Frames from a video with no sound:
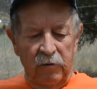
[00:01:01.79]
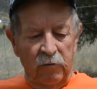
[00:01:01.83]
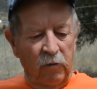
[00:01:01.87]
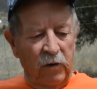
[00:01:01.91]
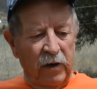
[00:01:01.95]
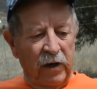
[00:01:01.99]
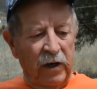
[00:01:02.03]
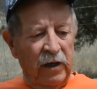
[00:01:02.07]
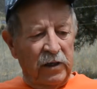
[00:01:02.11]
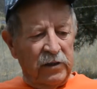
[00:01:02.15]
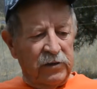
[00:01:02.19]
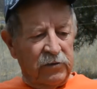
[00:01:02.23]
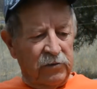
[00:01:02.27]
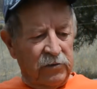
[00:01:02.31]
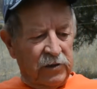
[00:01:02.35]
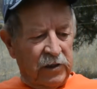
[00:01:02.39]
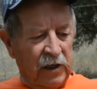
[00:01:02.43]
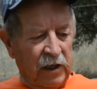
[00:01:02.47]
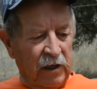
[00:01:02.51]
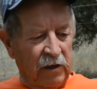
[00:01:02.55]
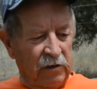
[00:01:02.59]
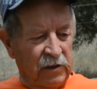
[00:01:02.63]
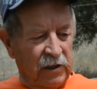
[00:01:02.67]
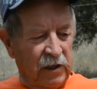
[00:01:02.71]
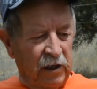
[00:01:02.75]
what else was I
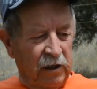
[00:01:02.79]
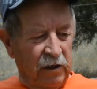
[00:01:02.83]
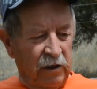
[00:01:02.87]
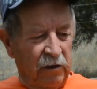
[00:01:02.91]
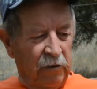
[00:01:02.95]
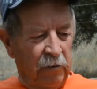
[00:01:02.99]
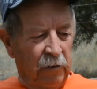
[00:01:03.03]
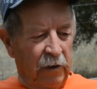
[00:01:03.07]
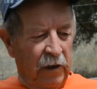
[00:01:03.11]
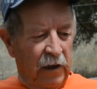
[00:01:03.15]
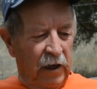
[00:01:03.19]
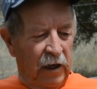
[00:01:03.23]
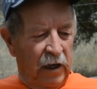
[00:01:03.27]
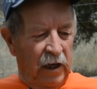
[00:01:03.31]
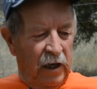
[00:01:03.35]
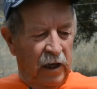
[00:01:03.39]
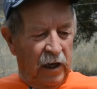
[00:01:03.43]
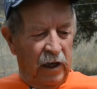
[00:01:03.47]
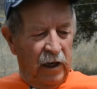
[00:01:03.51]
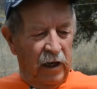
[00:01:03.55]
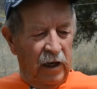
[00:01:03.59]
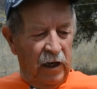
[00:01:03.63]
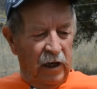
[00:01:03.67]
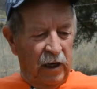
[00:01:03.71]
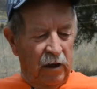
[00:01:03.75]
going to tell you?
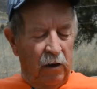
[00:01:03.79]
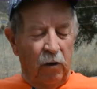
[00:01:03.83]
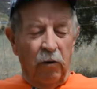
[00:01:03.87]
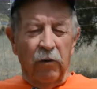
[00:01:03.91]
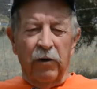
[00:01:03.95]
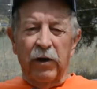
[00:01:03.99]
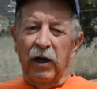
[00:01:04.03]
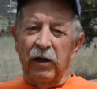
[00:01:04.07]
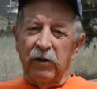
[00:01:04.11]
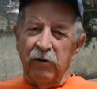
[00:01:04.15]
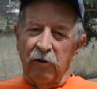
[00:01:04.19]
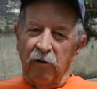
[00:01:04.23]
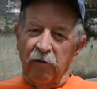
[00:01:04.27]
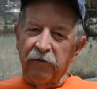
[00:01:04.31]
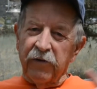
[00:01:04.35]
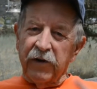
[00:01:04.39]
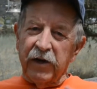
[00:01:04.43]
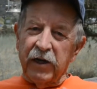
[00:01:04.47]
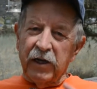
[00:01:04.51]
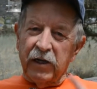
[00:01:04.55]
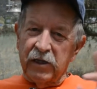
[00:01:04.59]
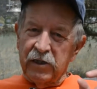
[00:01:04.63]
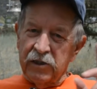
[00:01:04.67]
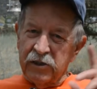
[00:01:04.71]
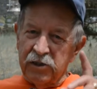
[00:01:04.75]
Oh yeah, don't
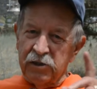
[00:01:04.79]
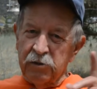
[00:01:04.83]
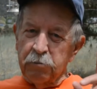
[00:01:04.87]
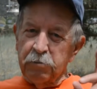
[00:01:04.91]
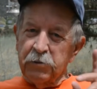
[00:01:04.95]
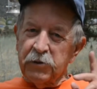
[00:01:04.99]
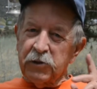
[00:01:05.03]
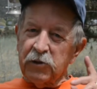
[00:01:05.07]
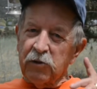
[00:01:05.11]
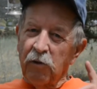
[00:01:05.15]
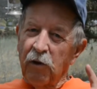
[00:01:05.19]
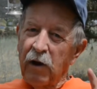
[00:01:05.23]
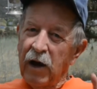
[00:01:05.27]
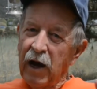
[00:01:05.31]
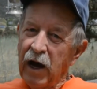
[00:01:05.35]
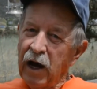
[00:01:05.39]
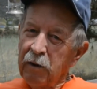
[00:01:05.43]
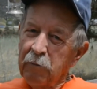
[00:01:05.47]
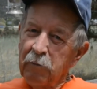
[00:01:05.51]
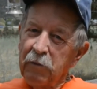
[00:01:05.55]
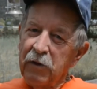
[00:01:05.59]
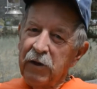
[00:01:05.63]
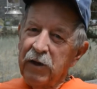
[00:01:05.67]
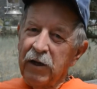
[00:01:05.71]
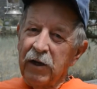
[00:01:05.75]
forget to
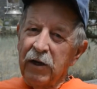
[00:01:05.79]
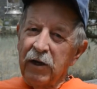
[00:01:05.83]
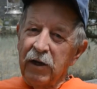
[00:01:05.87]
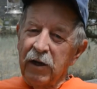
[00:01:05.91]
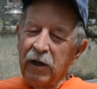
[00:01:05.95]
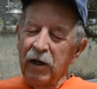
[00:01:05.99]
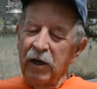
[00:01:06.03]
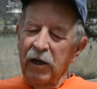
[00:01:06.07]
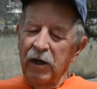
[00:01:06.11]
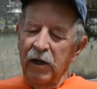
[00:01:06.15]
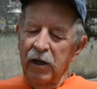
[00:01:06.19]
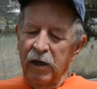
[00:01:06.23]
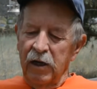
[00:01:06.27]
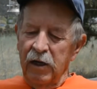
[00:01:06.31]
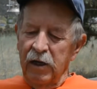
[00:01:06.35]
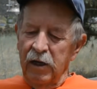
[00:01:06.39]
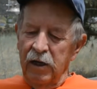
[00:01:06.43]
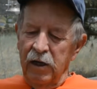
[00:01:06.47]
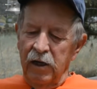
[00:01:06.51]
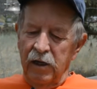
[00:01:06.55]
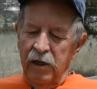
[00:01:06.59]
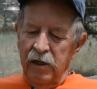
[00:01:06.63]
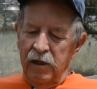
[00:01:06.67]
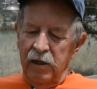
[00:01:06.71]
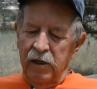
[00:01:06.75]
subscribe,
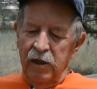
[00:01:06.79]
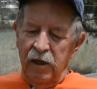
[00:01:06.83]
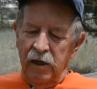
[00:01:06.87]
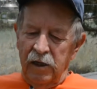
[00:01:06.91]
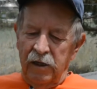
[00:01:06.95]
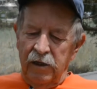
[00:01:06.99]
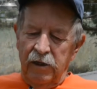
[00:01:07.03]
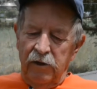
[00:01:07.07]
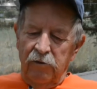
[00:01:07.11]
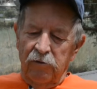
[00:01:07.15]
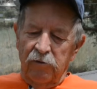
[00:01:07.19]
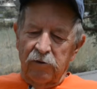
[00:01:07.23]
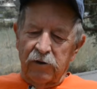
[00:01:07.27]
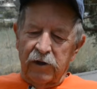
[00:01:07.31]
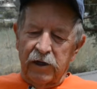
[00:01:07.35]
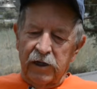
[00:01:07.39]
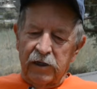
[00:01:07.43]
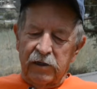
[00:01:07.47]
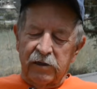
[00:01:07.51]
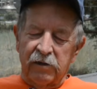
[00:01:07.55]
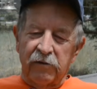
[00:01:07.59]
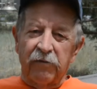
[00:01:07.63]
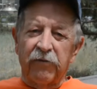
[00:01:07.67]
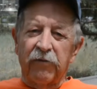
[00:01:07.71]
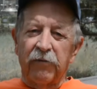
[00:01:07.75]
and you will get
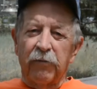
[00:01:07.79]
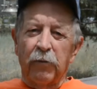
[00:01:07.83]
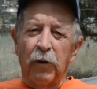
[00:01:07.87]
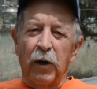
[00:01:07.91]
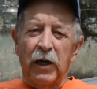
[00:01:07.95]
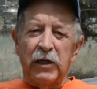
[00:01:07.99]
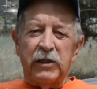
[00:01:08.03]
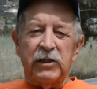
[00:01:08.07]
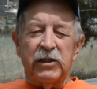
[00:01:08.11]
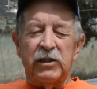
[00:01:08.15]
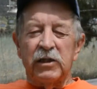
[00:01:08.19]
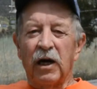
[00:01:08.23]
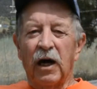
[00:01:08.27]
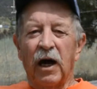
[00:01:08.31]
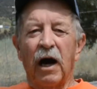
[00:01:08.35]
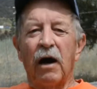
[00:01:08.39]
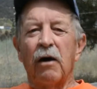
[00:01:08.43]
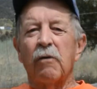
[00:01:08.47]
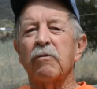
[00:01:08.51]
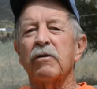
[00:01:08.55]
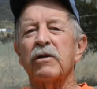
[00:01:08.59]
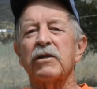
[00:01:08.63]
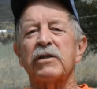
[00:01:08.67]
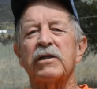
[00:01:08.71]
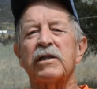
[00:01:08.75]
to watch
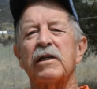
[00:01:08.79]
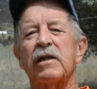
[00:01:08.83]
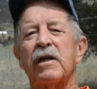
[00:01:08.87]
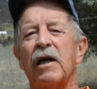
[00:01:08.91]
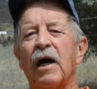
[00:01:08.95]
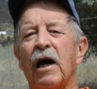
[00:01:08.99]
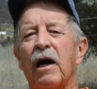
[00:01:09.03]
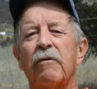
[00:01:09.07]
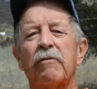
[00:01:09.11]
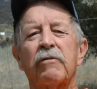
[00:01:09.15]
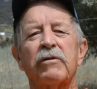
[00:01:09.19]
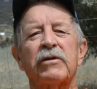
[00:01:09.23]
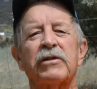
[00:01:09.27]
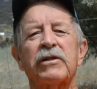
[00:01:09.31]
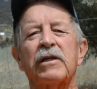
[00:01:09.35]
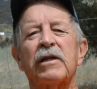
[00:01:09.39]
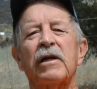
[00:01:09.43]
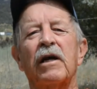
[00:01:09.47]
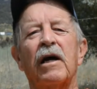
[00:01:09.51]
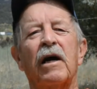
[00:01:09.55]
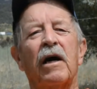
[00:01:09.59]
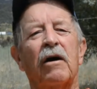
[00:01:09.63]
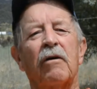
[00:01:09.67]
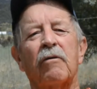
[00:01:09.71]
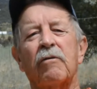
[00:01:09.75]
hours and hours and
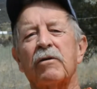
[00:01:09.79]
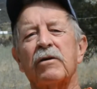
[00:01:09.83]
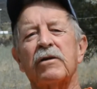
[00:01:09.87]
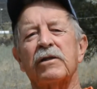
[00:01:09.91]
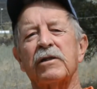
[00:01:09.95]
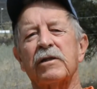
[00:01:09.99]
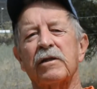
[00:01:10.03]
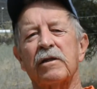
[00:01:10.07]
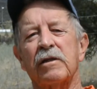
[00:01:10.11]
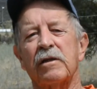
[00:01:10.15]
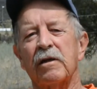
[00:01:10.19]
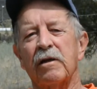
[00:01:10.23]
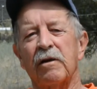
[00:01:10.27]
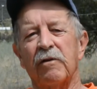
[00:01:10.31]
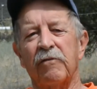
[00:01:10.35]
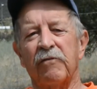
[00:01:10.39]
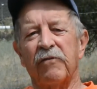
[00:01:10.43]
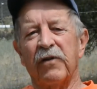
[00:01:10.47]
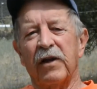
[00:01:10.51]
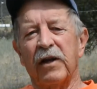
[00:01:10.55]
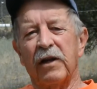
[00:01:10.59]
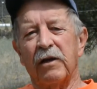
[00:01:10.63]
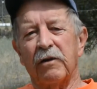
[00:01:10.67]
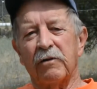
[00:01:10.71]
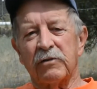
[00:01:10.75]
hours of
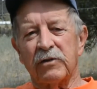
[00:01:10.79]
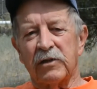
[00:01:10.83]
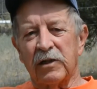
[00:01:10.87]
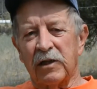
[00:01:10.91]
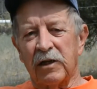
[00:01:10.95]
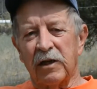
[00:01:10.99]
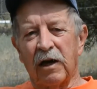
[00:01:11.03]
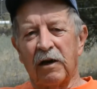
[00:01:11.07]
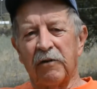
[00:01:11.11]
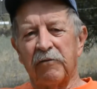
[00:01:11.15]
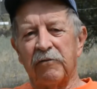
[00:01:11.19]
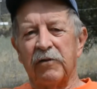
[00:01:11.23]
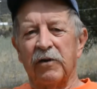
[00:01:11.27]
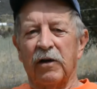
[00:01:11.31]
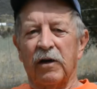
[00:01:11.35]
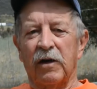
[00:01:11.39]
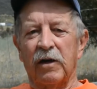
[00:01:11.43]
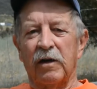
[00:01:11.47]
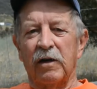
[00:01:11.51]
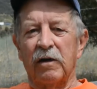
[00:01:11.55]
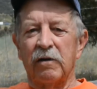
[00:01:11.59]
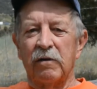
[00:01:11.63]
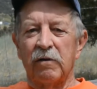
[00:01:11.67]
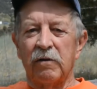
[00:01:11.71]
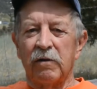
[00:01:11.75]
videos that I've
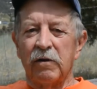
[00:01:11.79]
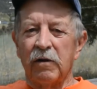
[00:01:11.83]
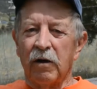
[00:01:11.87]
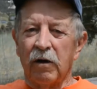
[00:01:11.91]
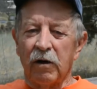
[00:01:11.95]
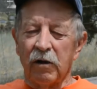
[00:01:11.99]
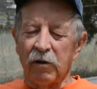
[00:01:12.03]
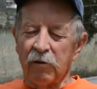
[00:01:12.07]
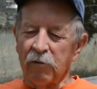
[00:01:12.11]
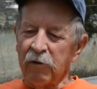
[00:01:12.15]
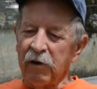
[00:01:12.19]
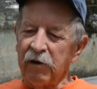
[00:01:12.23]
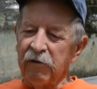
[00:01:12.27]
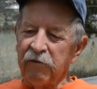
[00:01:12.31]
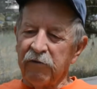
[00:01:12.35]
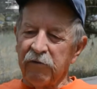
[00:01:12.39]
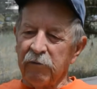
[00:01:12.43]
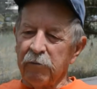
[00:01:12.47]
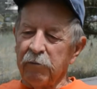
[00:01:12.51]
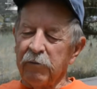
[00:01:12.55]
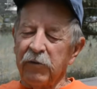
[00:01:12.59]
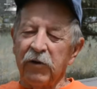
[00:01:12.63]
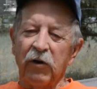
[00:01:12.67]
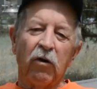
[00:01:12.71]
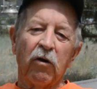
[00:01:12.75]
done, all the way
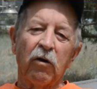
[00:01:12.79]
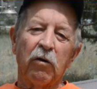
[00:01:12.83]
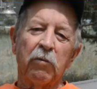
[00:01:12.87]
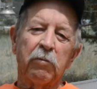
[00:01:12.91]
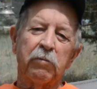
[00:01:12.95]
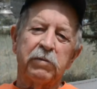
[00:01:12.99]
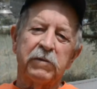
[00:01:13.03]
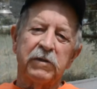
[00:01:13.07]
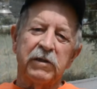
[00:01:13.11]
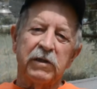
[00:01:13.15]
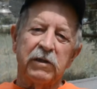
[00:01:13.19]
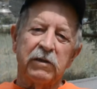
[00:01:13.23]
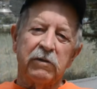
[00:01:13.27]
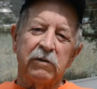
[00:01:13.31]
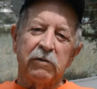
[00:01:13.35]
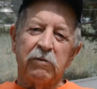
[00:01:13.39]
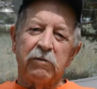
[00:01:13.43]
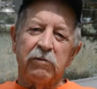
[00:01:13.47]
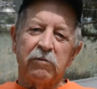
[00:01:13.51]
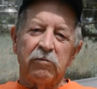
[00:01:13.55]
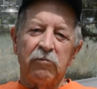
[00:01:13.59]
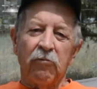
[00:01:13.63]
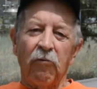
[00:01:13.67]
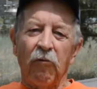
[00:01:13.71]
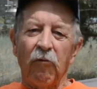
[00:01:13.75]
from Europe to
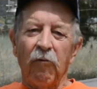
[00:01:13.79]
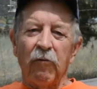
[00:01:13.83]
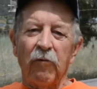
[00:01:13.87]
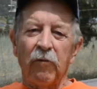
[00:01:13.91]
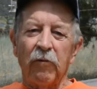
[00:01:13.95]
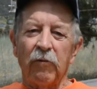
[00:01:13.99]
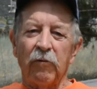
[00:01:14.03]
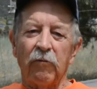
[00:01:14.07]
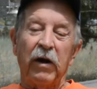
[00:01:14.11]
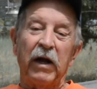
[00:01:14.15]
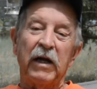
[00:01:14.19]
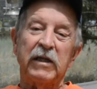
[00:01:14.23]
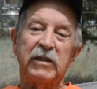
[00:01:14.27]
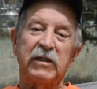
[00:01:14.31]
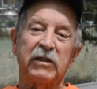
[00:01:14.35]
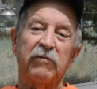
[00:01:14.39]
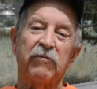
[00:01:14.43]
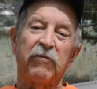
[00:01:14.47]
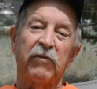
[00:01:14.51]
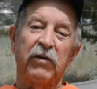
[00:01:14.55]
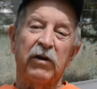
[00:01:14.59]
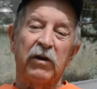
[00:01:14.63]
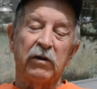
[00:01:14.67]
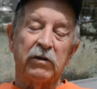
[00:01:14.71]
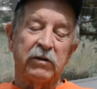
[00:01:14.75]

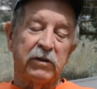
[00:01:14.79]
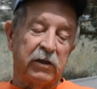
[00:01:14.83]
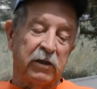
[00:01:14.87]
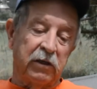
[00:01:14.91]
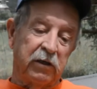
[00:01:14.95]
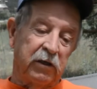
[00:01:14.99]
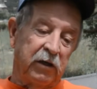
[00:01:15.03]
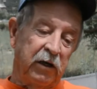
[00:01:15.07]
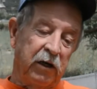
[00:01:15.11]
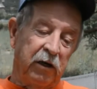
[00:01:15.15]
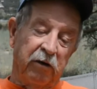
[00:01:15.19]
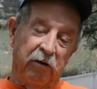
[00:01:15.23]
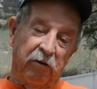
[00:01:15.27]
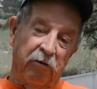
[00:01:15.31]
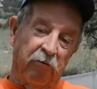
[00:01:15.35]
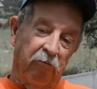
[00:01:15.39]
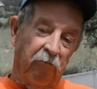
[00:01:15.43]
Ransomville to here